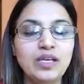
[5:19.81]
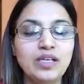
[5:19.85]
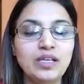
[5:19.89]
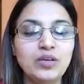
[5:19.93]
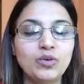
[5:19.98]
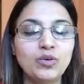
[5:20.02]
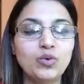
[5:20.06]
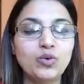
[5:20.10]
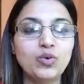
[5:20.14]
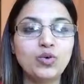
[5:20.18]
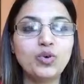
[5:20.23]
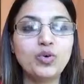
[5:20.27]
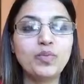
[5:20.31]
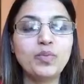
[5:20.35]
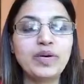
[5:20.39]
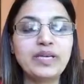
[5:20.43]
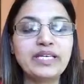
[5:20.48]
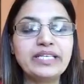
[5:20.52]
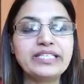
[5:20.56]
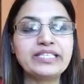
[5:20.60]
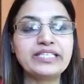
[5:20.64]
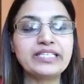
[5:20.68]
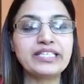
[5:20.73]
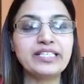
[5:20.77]
hone my
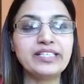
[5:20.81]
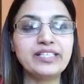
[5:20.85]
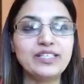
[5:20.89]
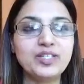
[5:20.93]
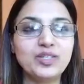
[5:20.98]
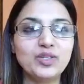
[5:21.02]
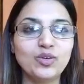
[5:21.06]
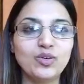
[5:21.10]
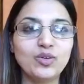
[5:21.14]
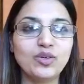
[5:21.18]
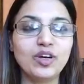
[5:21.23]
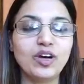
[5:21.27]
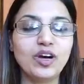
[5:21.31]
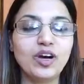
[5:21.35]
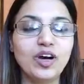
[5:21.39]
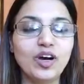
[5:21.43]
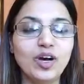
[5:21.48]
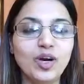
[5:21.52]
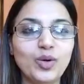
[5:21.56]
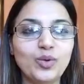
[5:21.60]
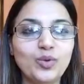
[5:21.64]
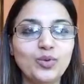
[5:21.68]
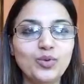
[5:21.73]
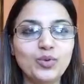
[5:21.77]
skills on
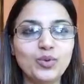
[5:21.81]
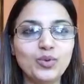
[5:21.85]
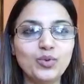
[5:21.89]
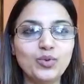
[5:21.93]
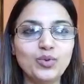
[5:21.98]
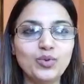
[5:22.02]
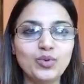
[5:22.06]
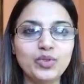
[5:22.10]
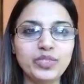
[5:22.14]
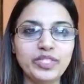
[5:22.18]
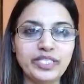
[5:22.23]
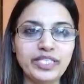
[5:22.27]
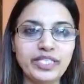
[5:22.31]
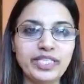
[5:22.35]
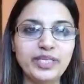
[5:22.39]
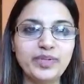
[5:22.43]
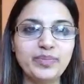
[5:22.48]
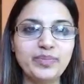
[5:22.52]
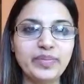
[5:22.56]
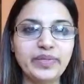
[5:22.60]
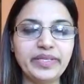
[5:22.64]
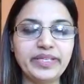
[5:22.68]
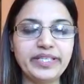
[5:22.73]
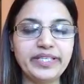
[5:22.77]
how to
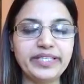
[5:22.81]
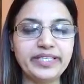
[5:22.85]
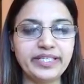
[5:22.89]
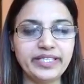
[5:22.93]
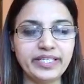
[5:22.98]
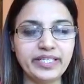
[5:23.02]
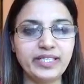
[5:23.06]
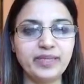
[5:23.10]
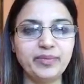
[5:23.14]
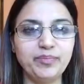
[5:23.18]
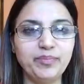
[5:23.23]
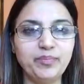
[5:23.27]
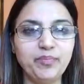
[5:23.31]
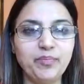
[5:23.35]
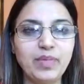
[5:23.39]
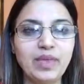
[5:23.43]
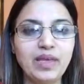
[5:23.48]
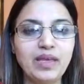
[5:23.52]
keep a team.